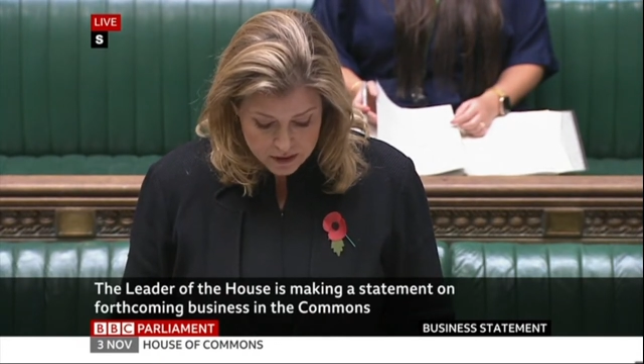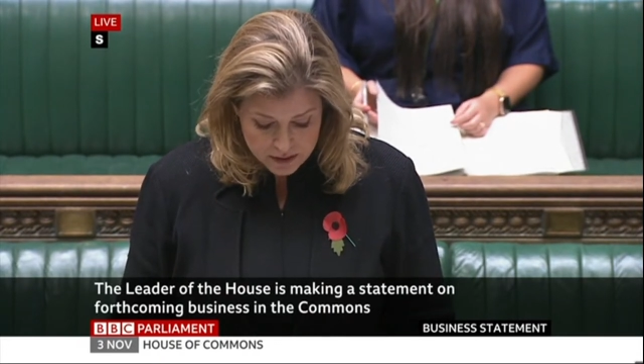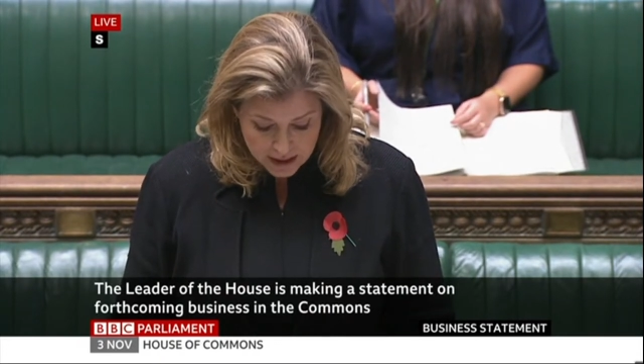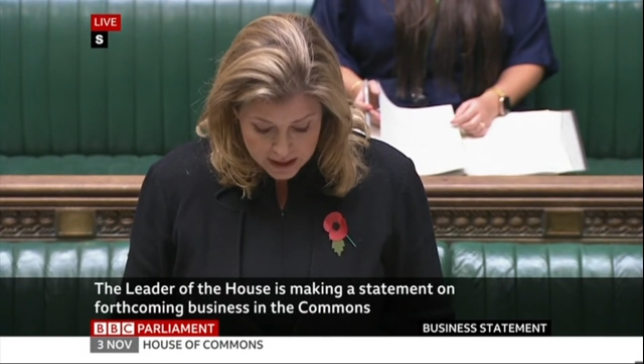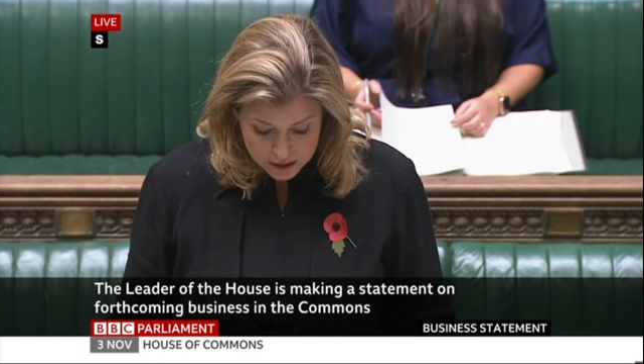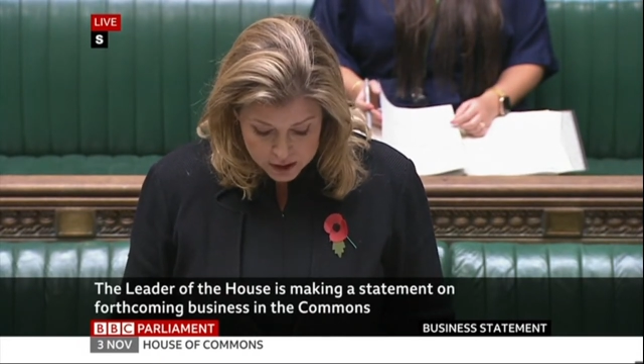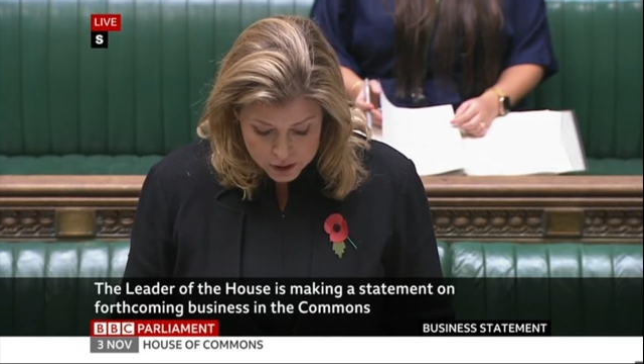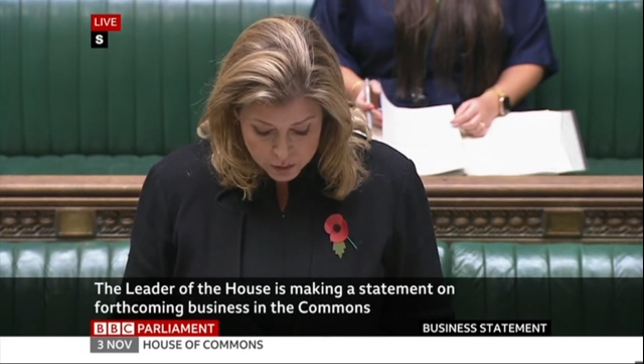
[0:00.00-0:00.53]
The
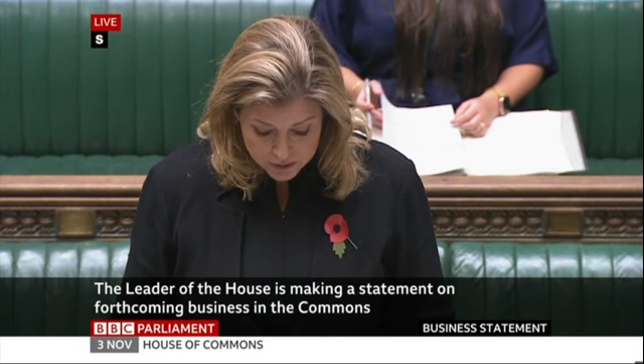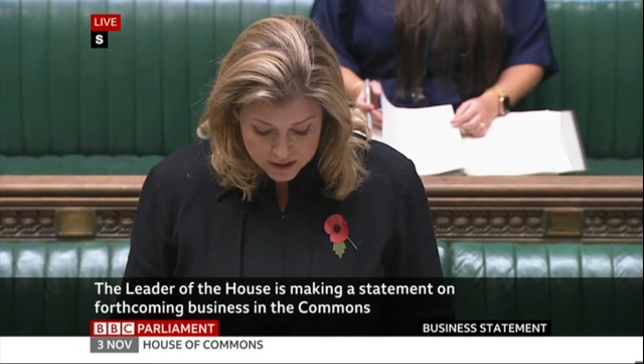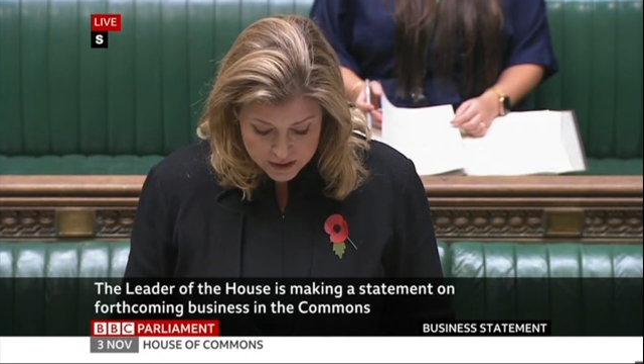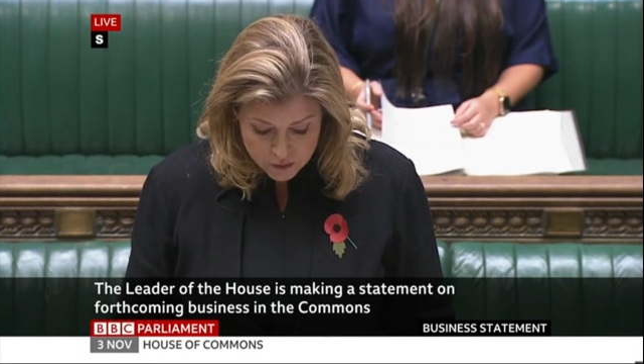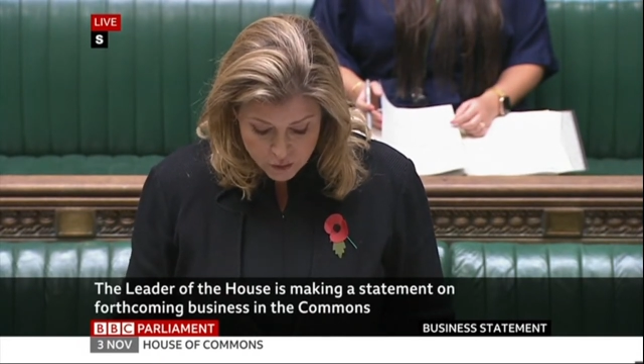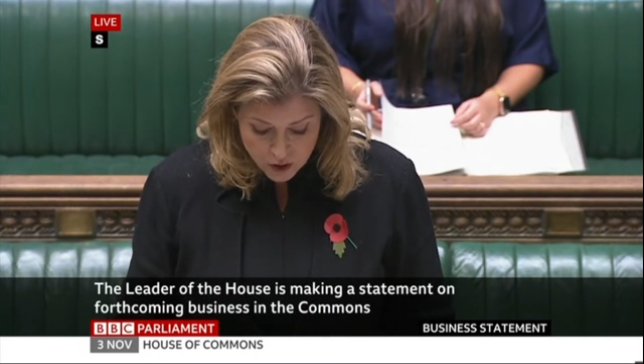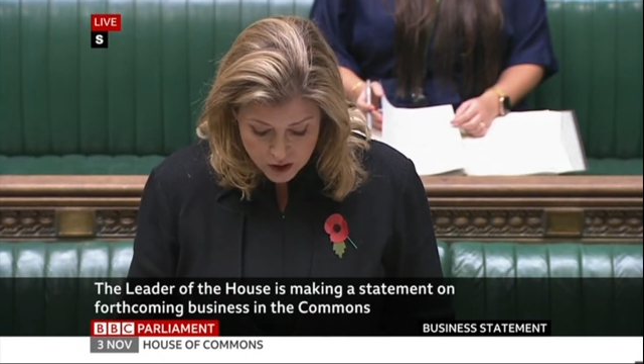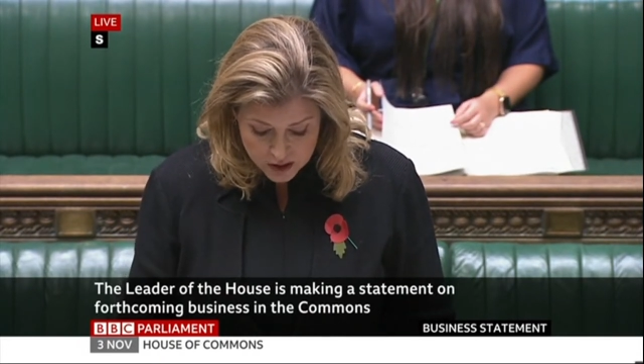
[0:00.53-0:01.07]
House will
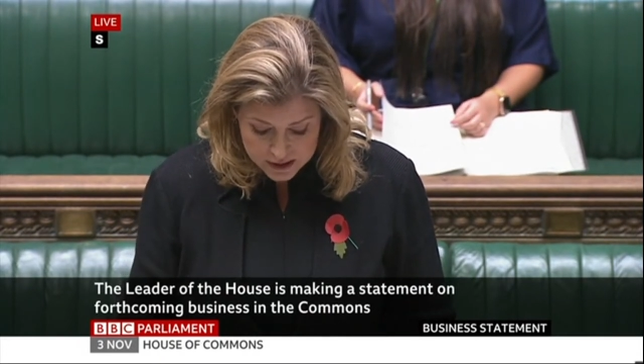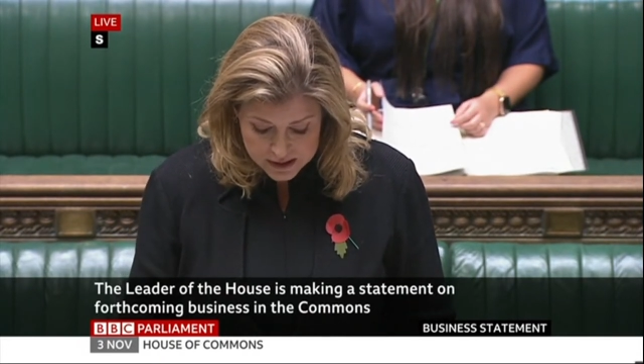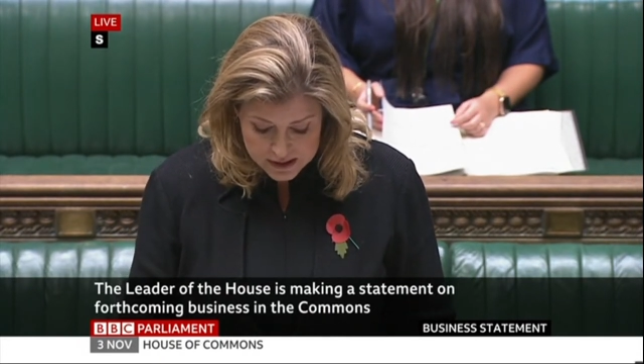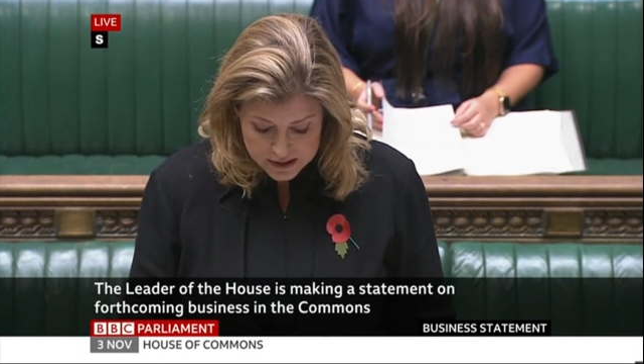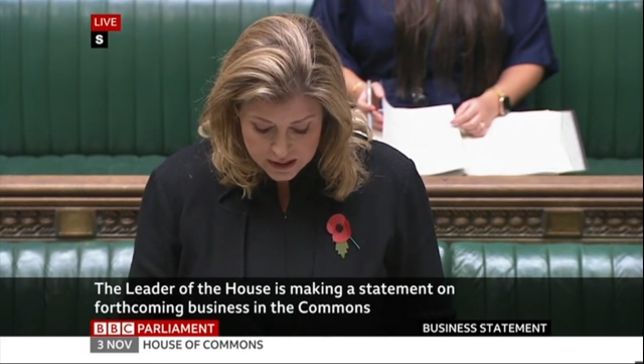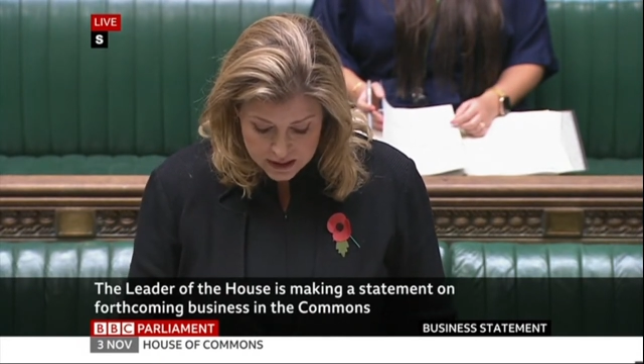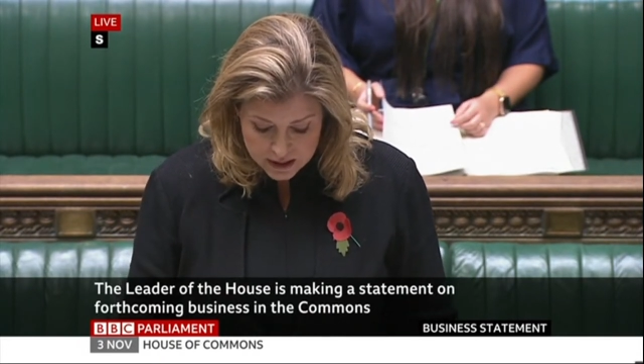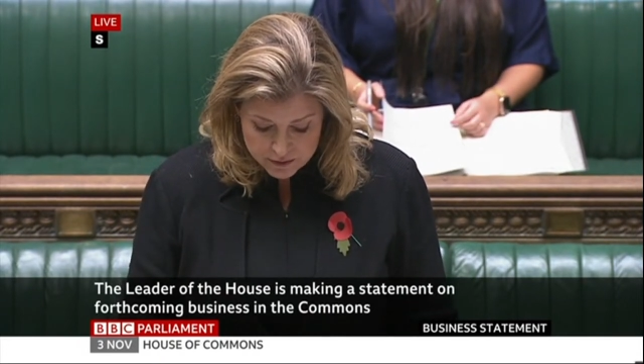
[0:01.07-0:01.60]
then
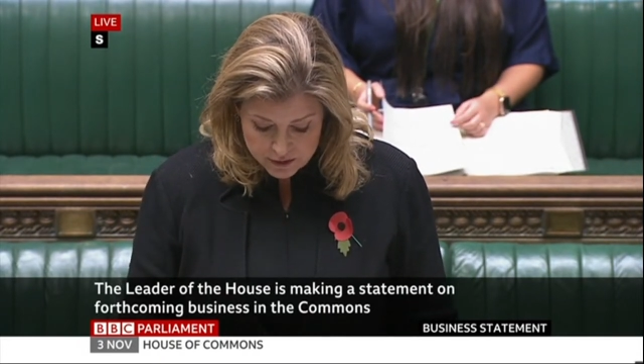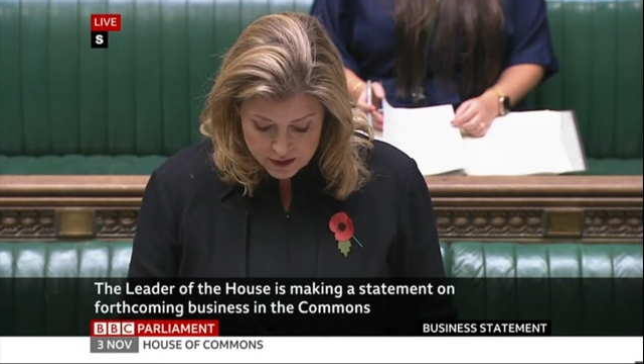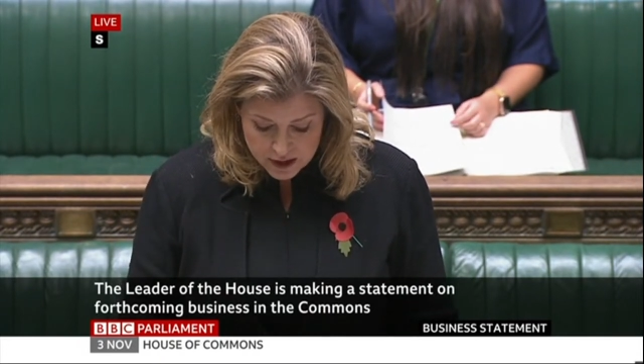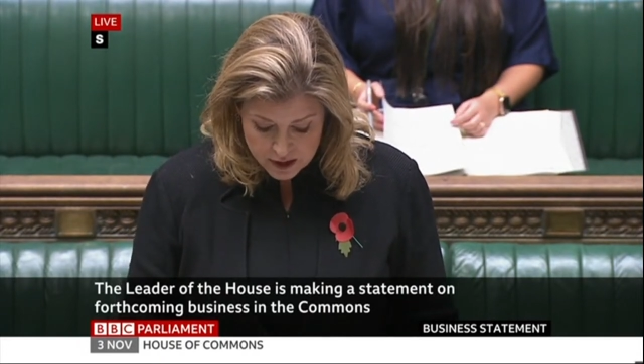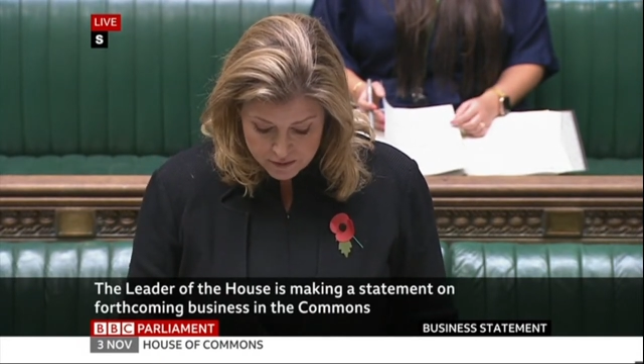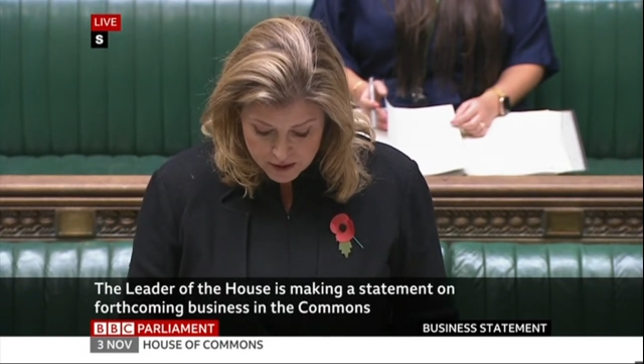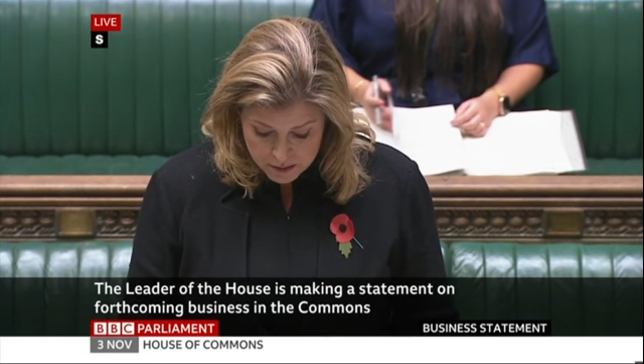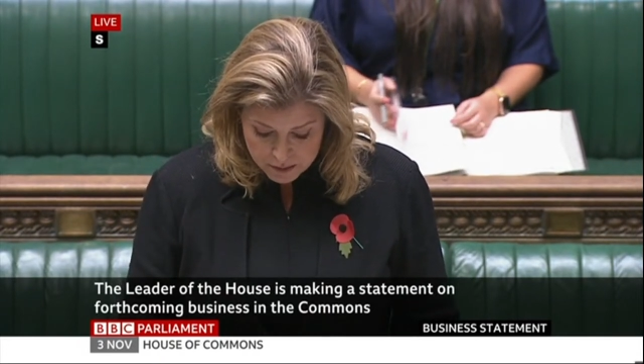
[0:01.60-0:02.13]
rise for the
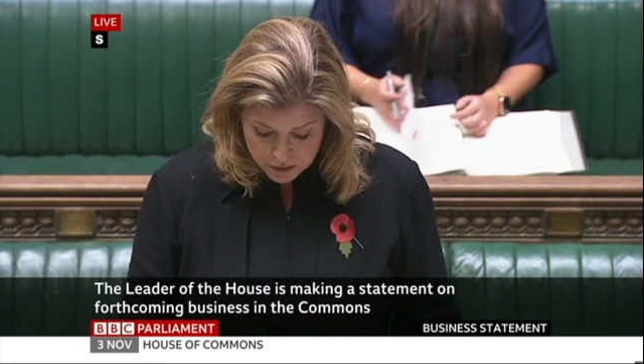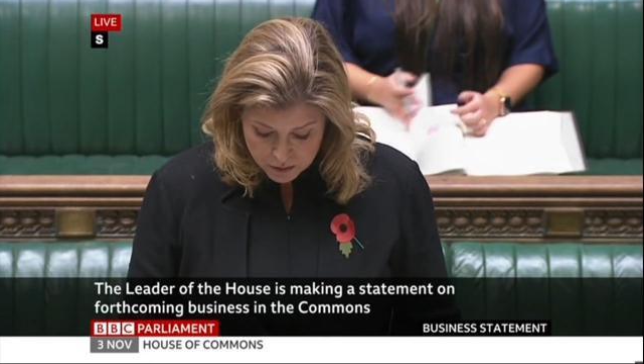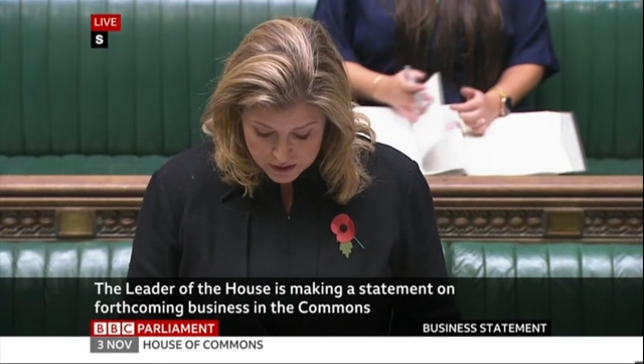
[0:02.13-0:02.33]
November